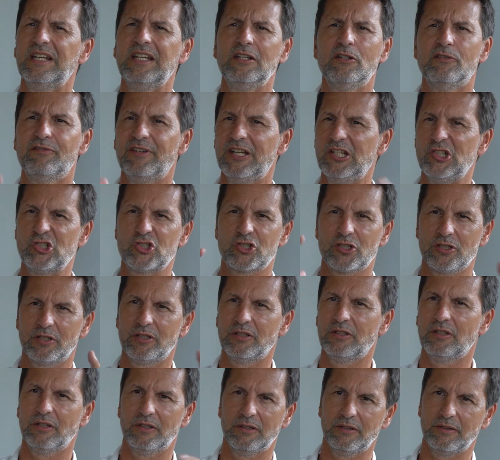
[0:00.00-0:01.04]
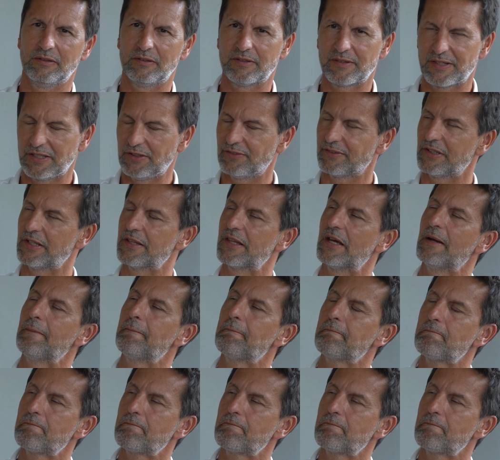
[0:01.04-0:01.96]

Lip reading: innovation and things like that.